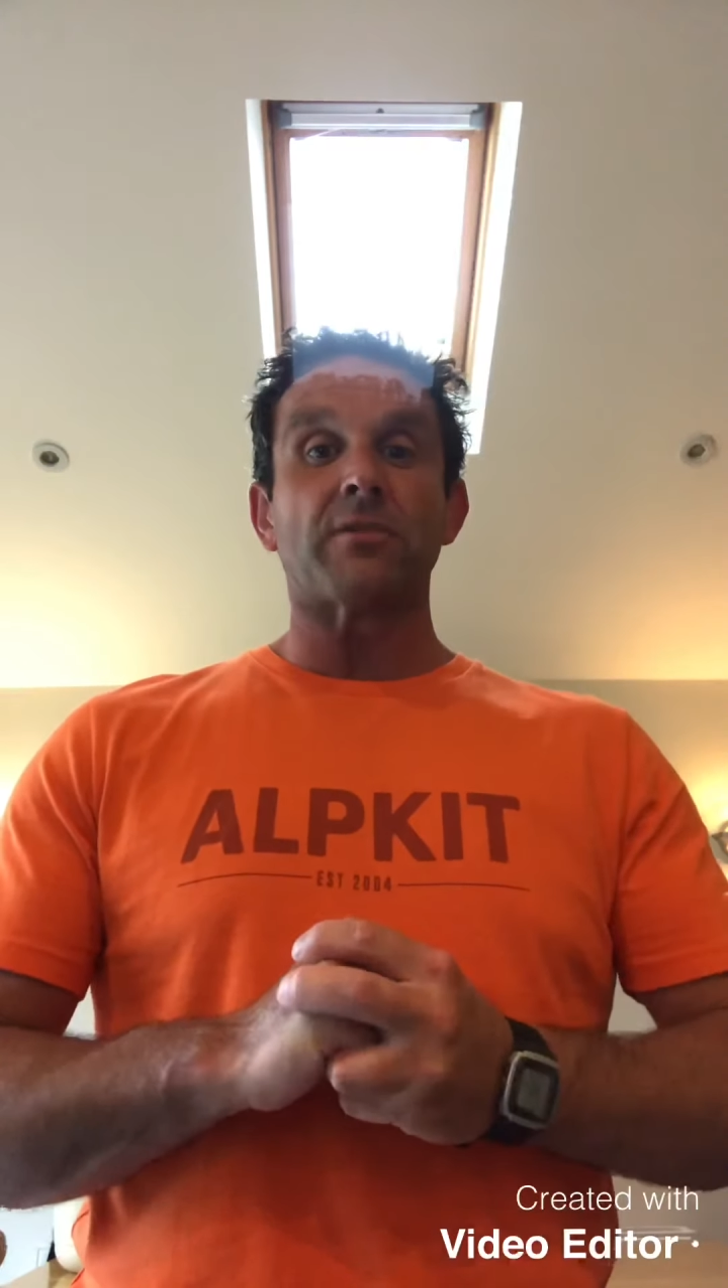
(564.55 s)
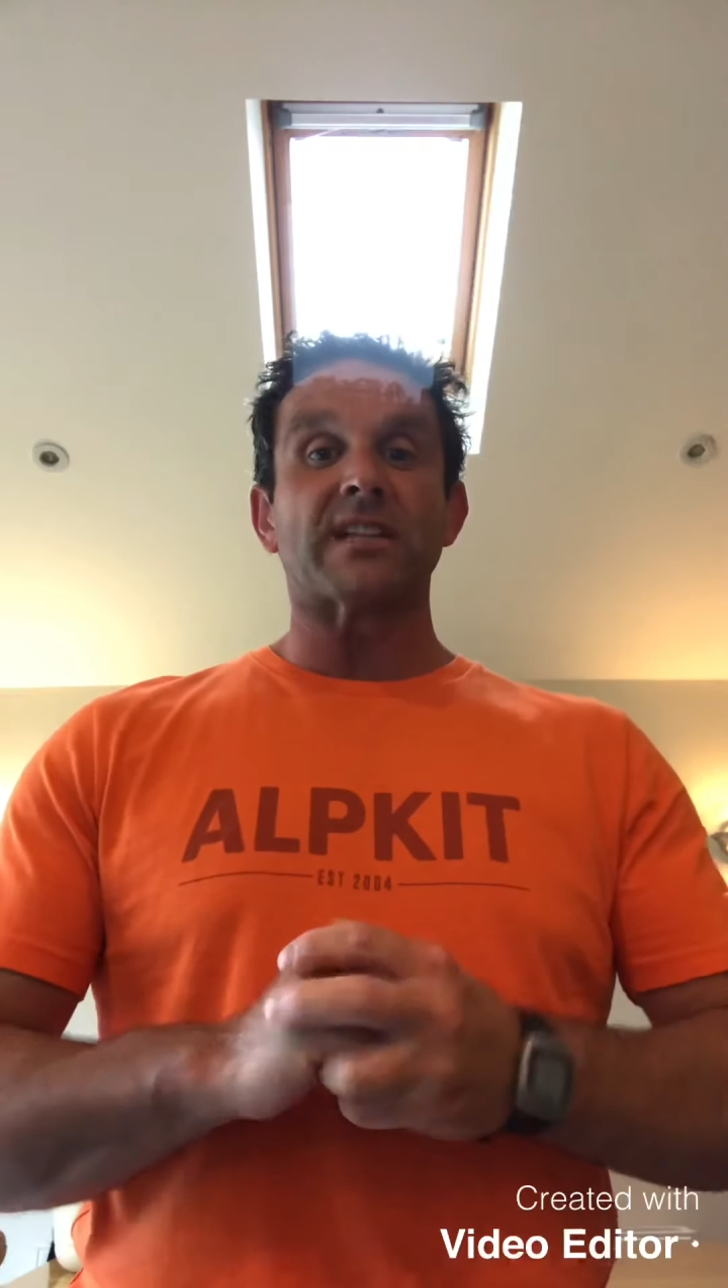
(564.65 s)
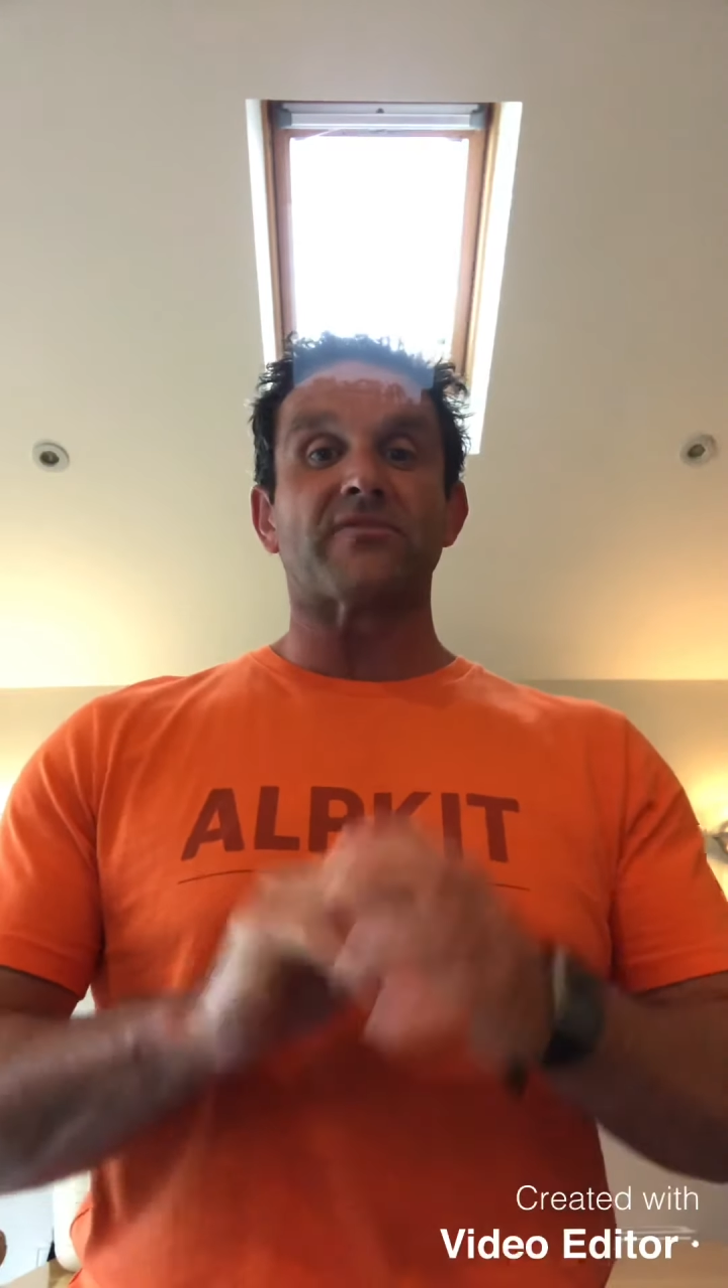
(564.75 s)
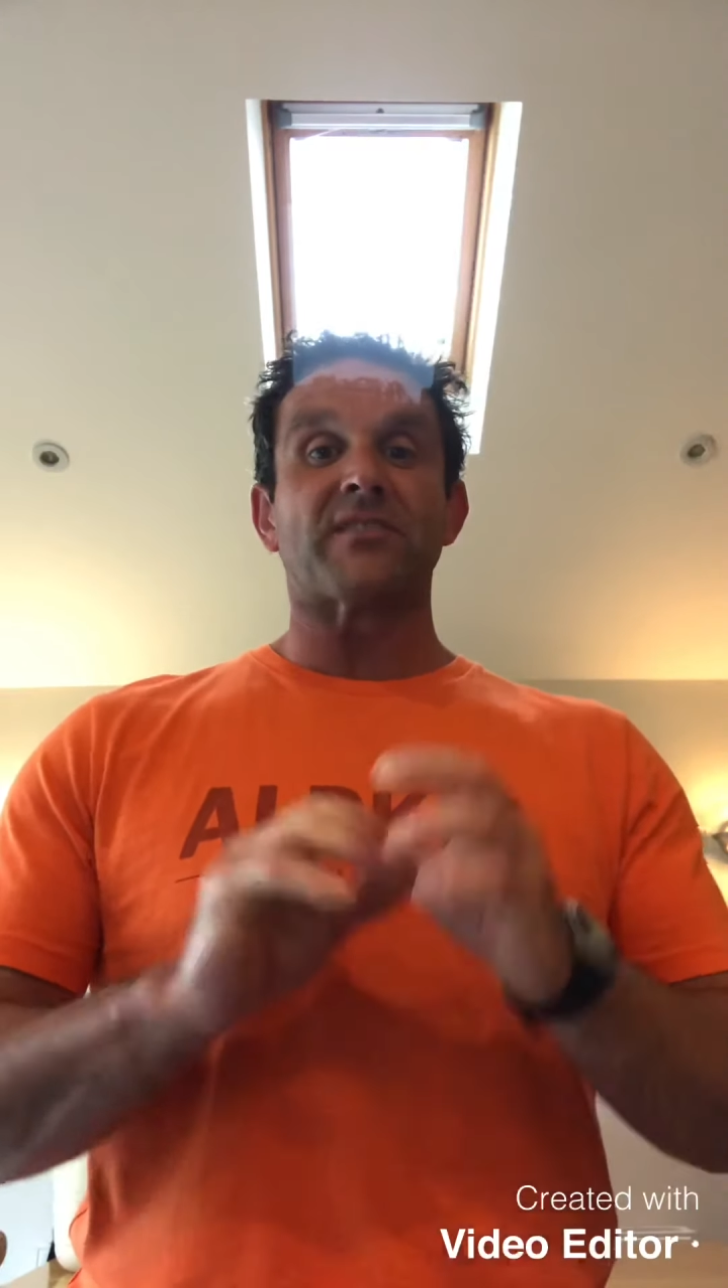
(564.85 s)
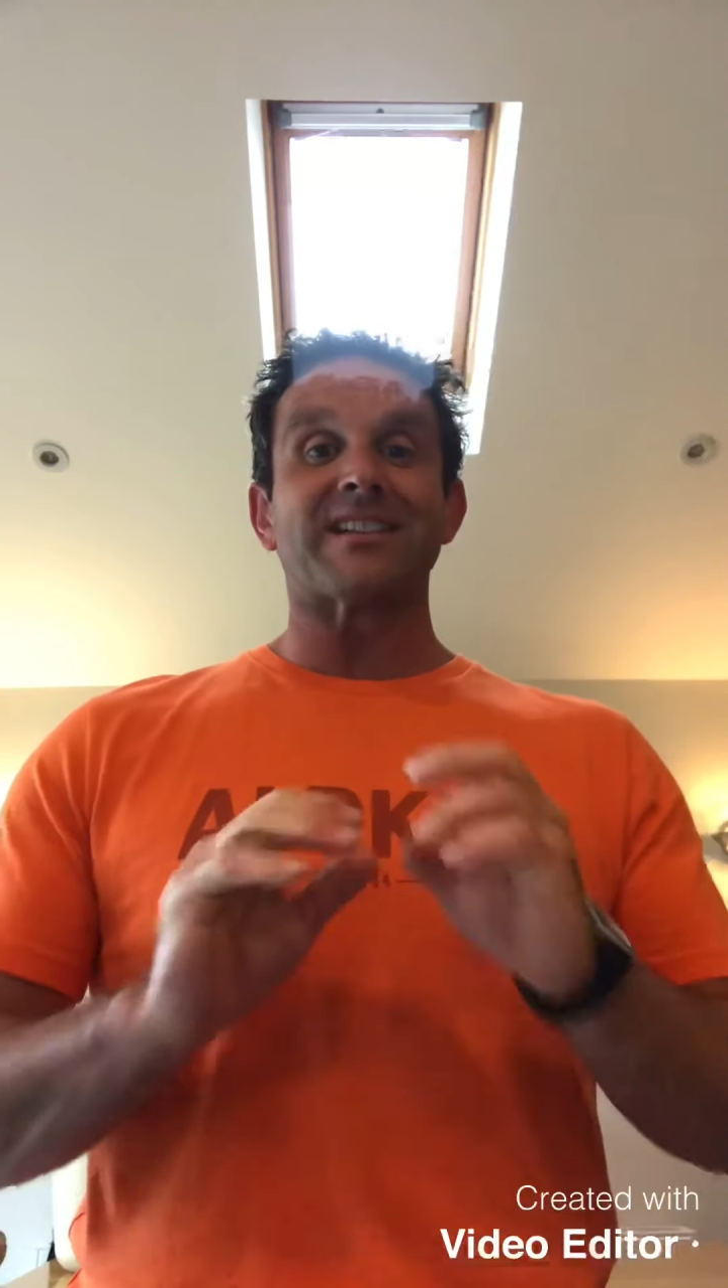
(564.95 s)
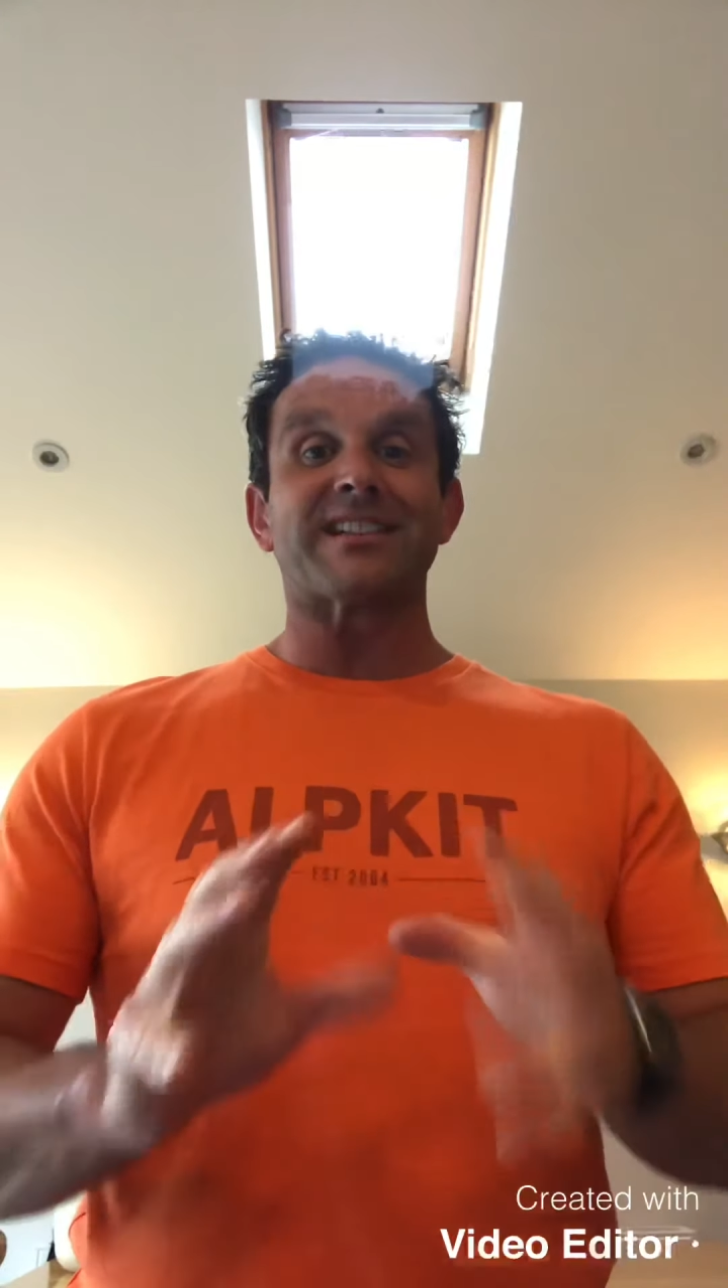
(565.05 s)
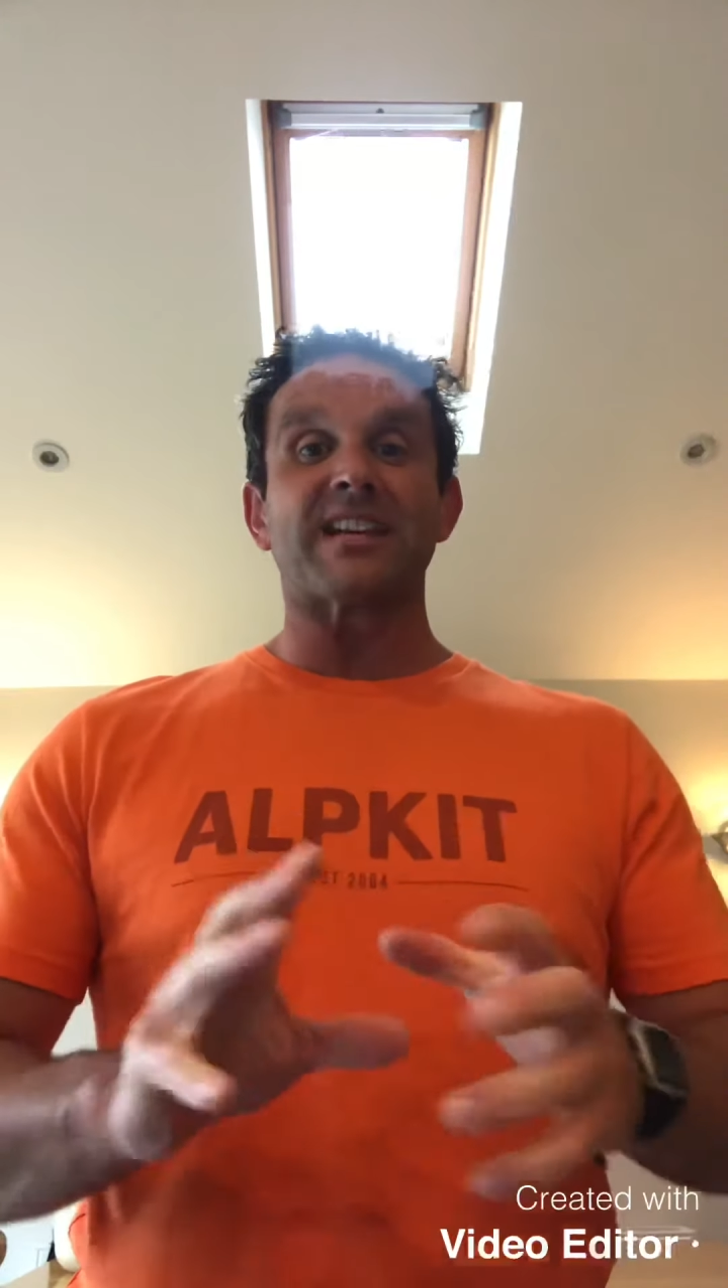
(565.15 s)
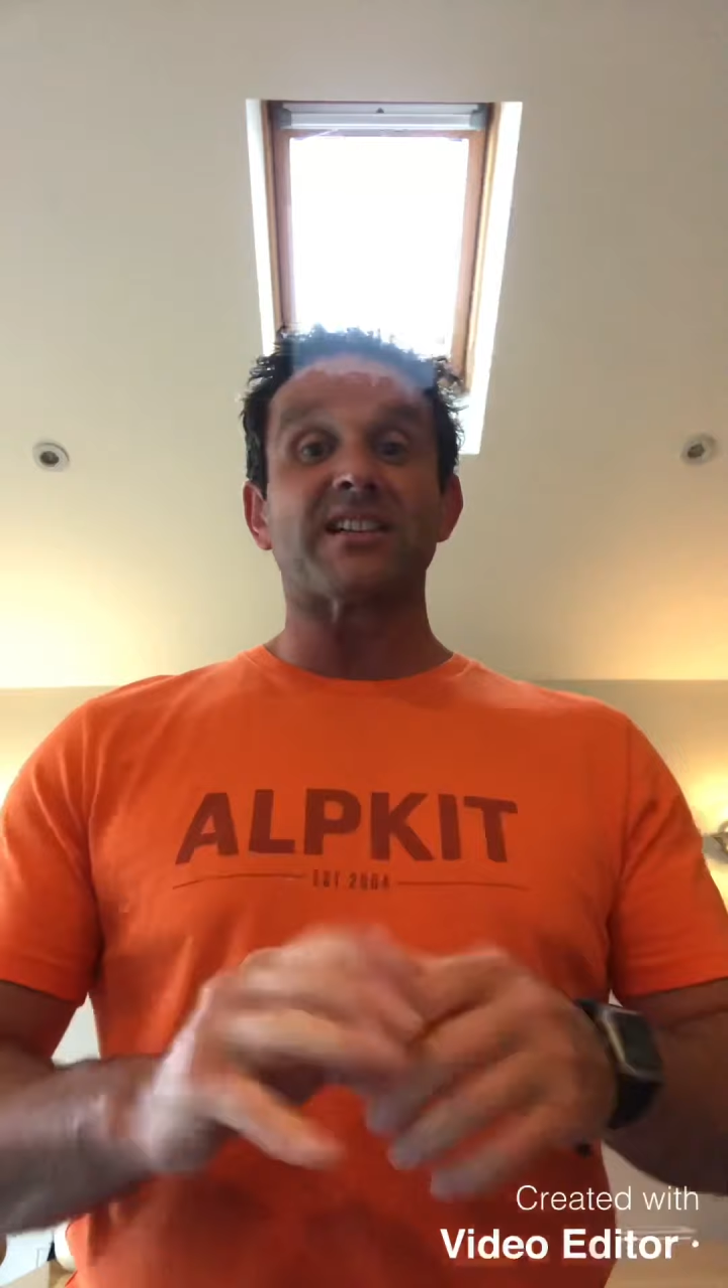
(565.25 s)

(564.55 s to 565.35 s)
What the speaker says: That's fantastic.